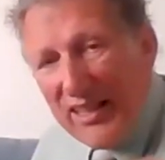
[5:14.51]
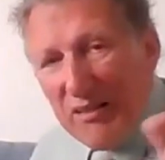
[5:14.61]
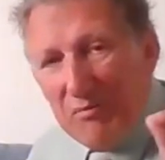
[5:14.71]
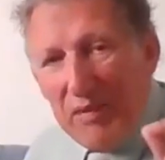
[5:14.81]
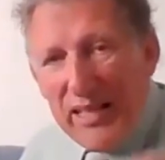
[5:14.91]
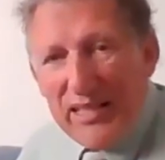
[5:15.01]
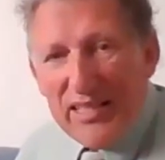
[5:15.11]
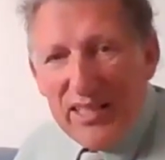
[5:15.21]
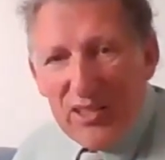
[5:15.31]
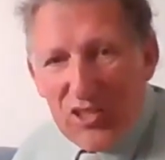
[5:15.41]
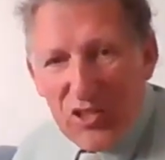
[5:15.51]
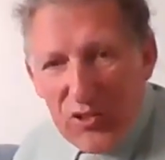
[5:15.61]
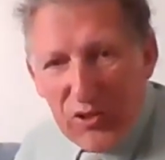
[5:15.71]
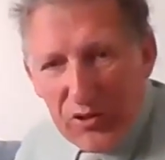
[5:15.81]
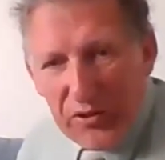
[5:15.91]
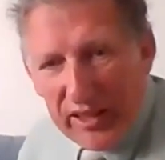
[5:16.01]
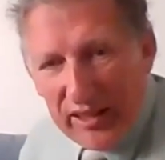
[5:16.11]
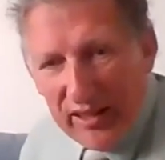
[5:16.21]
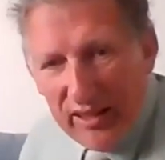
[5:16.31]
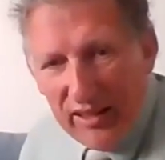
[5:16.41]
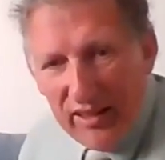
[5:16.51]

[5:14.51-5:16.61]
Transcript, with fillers: that amazing story